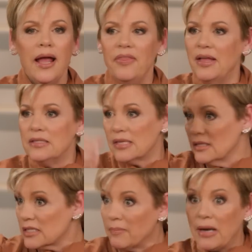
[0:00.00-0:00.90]
And they'd
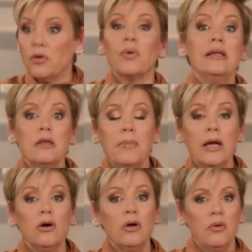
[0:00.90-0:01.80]
send somebody ring the
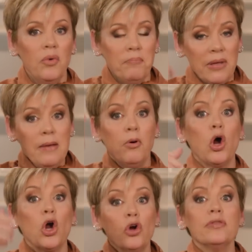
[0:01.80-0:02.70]
bell. And when people
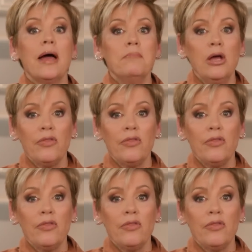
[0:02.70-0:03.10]
heard that bell,